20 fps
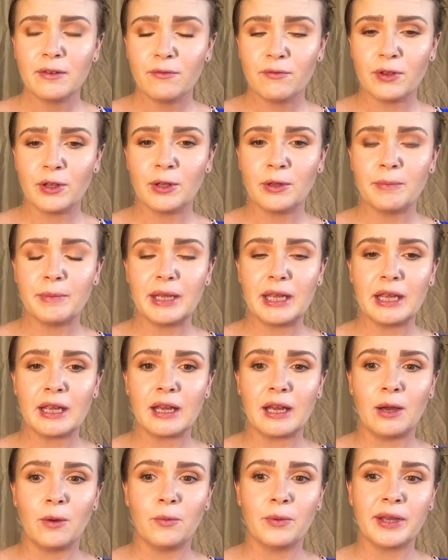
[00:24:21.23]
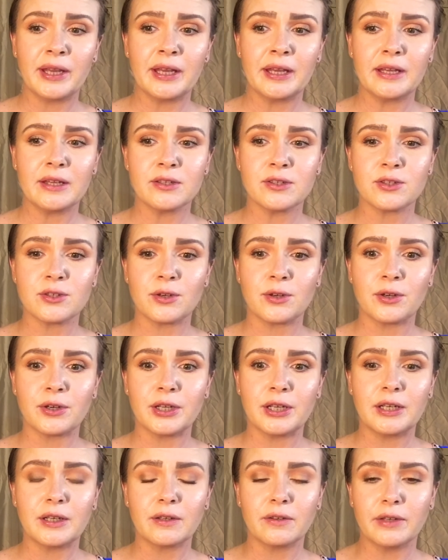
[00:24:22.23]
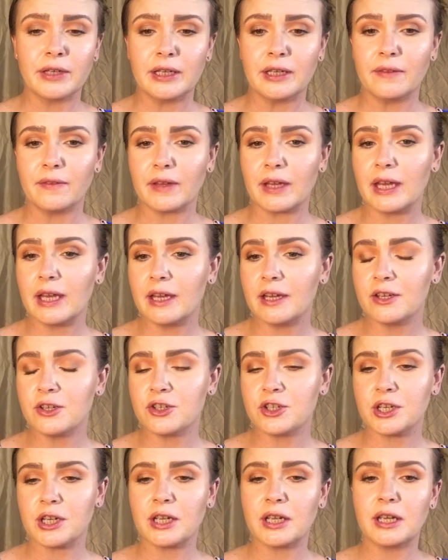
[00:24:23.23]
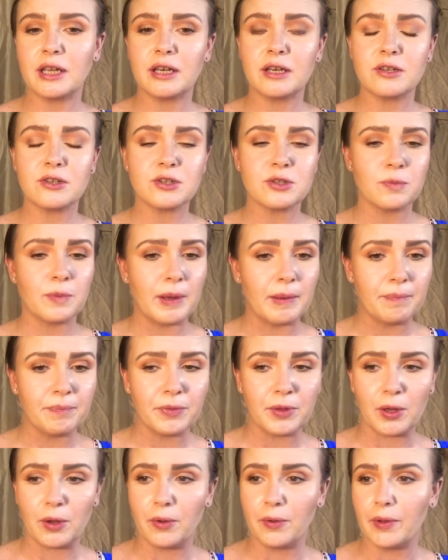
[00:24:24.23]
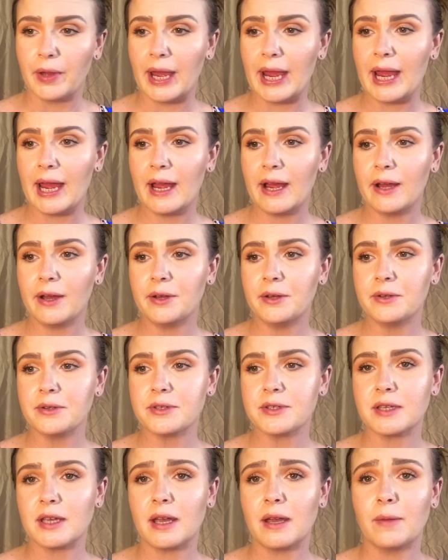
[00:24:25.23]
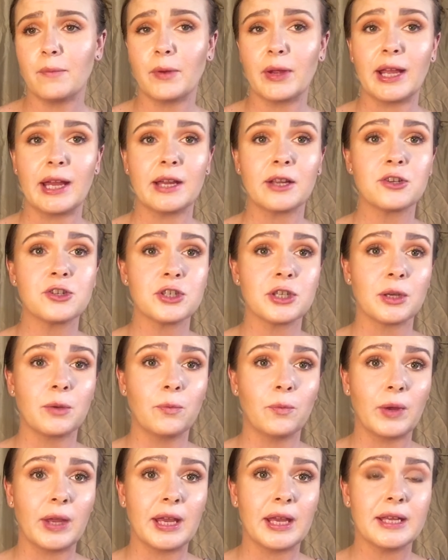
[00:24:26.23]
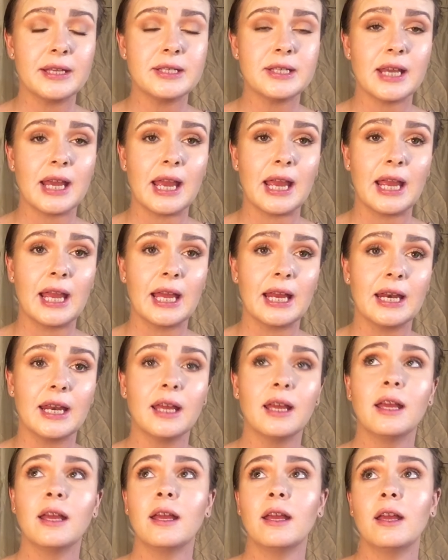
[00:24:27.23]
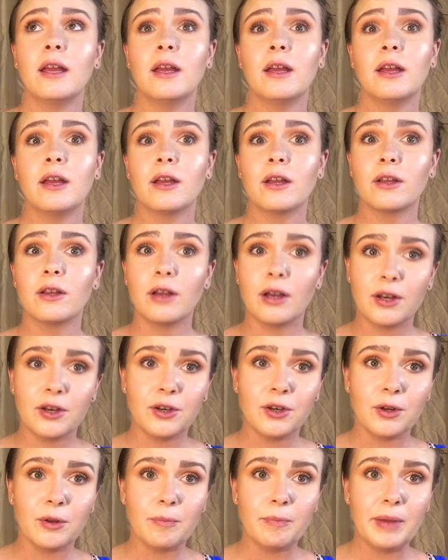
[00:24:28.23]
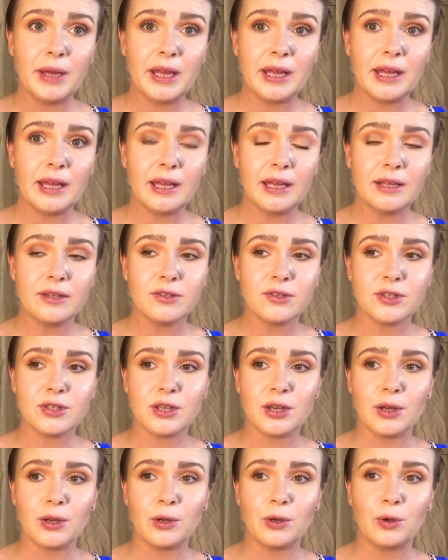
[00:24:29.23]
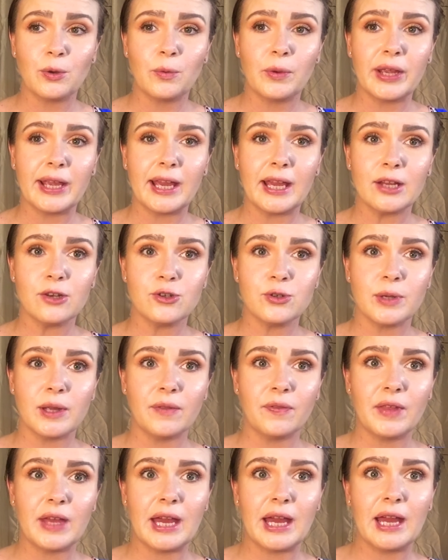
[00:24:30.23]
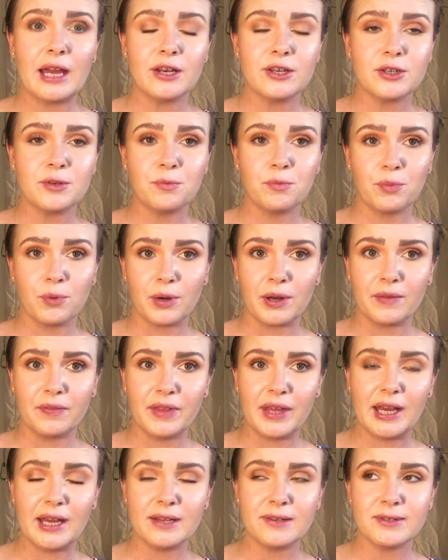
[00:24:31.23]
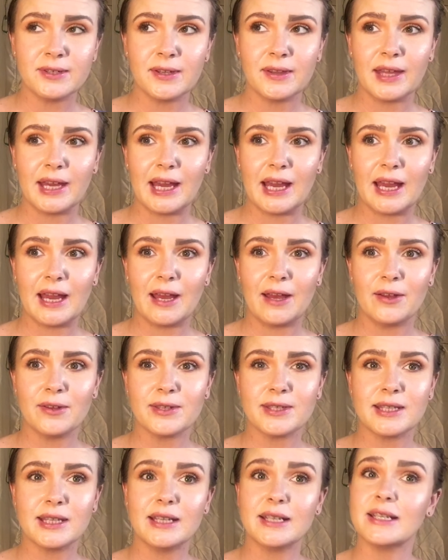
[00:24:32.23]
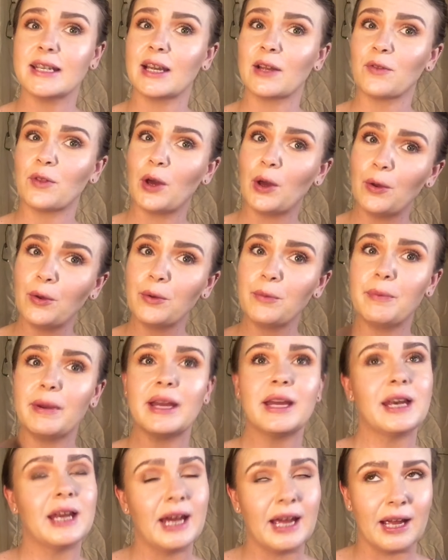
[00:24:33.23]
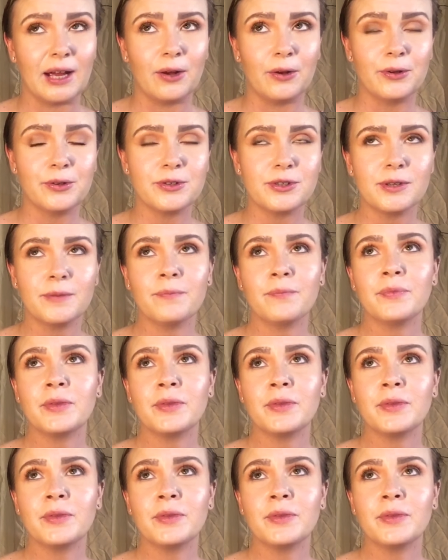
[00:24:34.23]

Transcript: filming, I went and started cleaning the kitchen, swept the whole house, and we actually went and got a new bed, so we had to get that, bring that to the house, then take the old bed out,